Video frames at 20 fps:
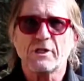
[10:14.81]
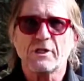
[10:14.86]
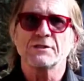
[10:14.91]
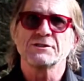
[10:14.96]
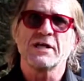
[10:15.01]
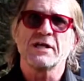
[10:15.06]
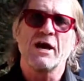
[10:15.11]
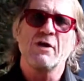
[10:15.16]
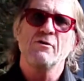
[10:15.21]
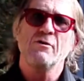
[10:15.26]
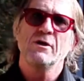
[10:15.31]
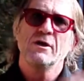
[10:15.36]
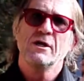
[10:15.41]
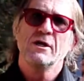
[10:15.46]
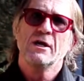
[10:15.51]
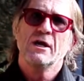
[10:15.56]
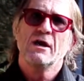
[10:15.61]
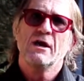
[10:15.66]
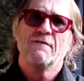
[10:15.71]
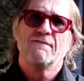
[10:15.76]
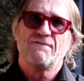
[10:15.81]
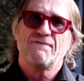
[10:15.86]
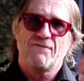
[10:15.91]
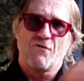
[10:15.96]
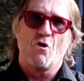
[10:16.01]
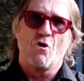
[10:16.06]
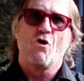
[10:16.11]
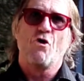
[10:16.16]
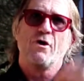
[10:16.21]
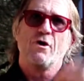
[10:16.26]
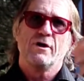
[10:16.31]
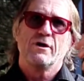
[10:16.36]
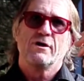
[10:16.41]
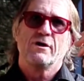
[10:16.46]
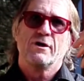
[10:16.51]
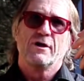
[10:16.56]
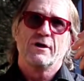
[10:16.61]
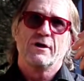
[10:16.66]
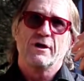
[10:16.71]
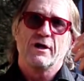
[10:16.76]
So for
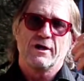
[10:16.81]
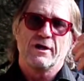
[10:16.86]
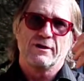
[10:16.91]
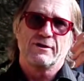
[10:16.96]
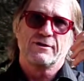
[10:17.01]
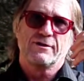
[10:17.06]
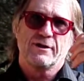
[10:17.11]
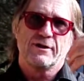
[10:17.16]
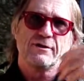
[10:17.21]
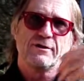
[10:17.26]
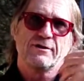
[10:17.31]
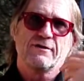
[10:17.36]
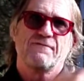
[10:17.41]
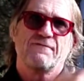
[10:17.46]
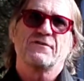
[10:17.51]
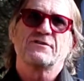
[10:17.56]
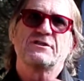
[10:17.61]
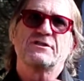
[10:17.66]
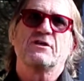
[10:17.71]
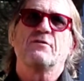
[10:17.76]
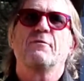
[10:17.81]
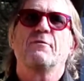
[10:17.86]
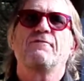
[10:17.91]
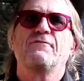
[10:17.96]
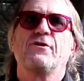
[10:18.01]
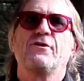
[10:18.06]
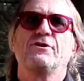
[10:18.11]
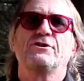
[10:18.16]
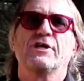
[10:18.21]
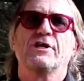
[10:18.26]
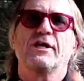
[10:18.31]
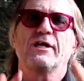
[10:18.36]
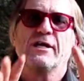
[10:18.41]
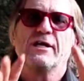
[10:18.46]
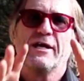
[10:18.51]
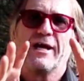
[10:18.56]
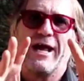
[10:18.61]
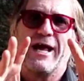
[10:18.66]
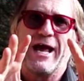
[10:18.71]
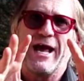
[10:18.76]
the foreseeable future,
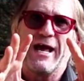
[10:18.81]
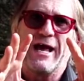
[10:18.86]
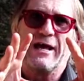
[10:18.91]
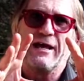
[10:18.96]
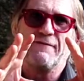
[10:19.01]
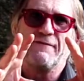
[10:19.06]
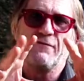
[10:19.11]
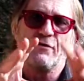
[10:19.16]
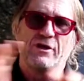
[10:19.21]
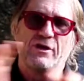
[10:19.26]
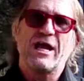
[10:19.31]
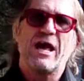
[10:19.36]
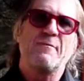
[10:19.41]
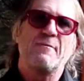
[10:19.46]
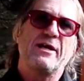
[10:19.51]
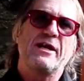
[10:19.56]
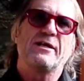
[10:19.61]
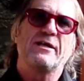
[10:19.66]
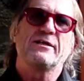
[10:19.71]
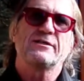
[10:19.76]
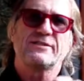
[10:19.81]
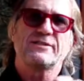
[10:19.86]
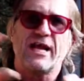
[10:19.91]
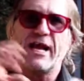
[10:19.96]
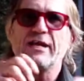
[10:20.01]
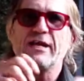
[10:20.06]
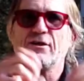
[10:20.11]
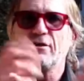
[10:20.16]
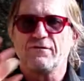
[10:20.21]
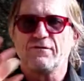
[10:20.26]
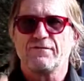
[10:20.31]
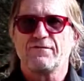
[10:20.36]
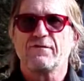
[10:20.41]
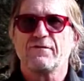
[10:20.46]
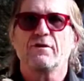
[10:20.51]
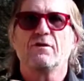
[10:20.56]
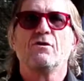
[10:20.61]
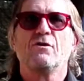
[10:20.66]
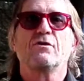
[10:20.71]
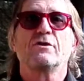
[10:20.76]
if you come in saying you've
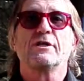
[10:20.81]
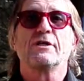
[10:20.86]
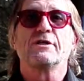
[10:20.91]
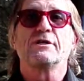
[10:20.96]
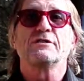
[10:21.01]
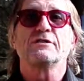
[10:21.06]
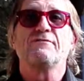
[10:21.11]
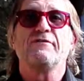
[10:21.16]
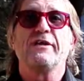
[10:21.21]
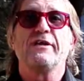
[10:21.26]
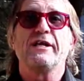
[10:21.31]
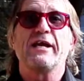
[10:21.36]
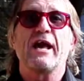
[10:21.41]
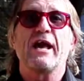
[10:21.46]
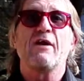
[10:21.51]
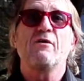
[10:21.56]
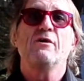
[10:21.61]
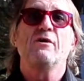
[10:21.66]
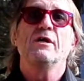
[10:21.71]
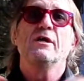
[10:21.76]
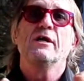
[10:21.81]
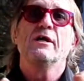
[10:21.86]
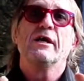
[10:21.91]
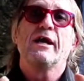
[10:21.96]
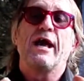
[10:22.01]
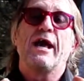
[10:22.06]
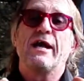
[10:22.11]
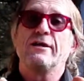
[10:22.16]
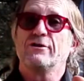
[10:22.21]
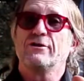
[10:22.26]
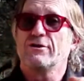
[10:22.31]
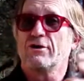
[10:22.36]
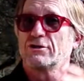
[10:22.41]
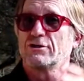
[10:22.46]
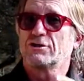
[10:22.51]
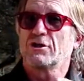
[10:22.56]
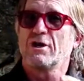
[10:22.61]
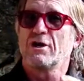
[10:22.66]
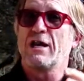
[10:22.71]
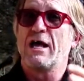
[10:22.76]
looked at this video and your
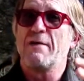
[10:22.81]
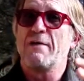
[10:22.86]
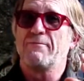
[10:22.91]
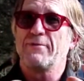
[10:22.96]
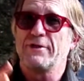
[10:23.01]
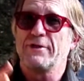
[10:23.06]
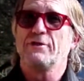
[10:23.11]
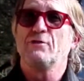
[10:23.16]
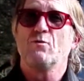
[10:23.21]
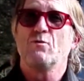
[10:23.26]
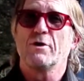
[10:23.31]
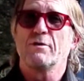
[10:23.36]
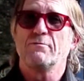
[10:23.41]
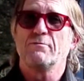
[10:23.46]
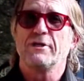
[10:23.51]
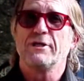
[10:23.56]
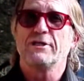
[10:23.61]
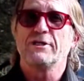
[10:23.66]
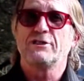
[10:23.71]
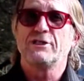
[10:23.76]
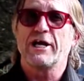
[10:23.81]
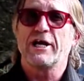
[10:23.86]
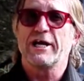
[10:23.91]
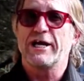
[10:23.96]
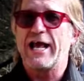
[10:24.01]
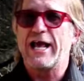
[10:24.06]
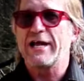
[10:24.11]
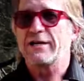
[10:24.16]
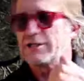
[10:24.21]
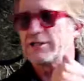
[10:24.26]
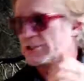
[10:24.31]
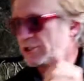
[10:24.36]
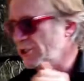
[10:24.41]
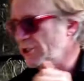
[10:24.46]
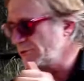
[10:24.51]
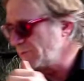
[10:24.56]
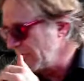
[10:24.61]
dog's got a lump and you want me to check it out, excuse